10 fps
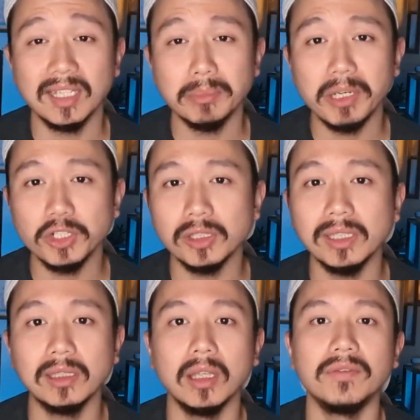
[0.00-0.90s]

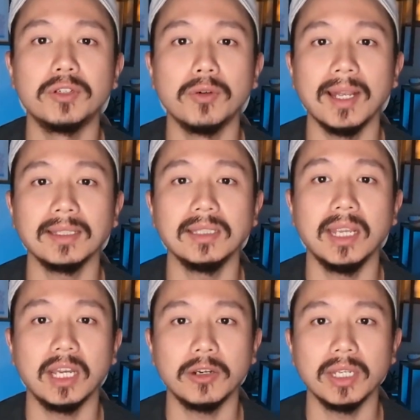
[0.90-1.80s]
especially love
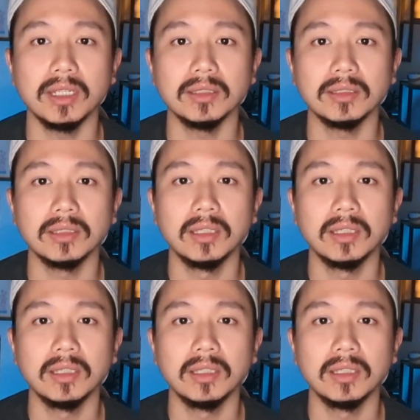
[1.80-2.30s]
grassy areas,